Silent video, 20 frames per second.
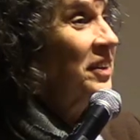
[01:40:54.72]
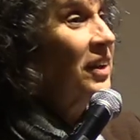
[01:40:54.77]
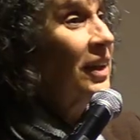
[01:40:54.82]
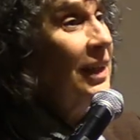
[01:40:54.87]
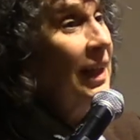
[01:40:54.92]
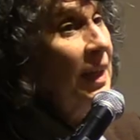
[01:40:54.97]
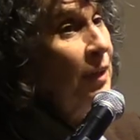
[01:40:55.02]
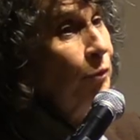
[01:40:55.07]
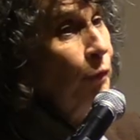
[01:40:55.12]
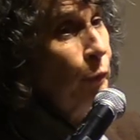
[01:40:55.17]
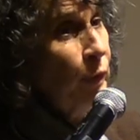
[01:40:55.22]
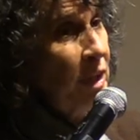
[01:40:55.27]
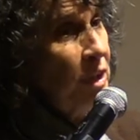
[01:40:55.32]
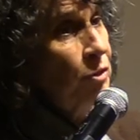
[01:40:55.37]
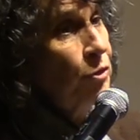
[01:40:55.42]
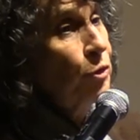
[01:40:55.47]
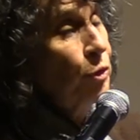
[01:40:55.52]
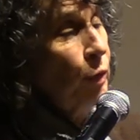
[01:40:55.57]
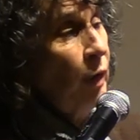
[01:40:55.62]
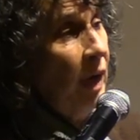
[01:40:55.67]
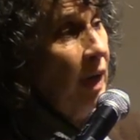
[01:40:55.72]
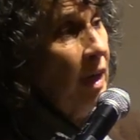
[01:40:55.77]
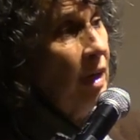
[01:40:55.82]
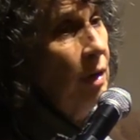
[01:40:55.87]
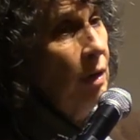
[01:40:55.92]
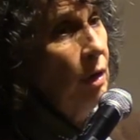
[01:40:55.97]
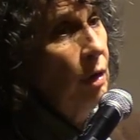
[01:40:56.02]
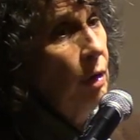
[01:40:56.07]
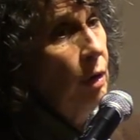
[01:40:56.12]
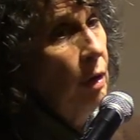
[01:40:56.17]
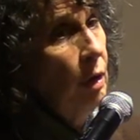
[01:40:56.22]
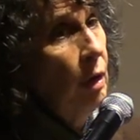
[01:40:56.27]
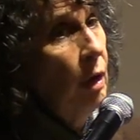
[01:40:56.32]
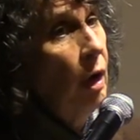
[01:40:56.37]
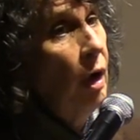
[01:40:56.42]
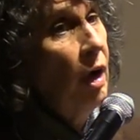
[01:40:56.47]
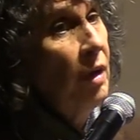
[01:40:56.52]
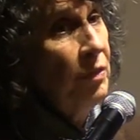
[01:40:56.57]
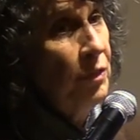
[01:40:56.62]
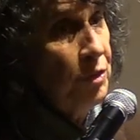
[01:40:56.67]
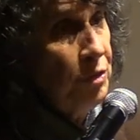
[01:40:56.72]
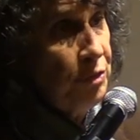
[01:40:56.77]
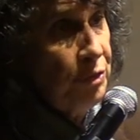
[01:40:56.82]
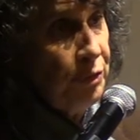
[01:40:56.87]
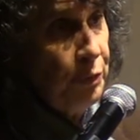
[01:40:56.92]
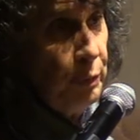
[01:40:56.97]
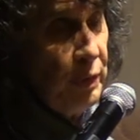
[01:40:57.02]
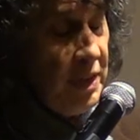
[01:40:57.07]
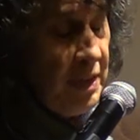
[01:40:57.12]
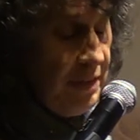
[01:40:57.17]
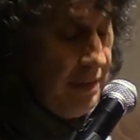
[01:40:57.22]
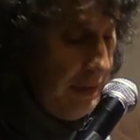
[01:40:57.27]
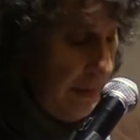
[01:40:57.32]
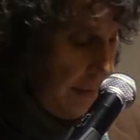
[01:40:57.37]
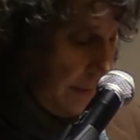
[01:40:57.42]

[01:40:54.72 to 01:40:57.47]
delivery truck on the street.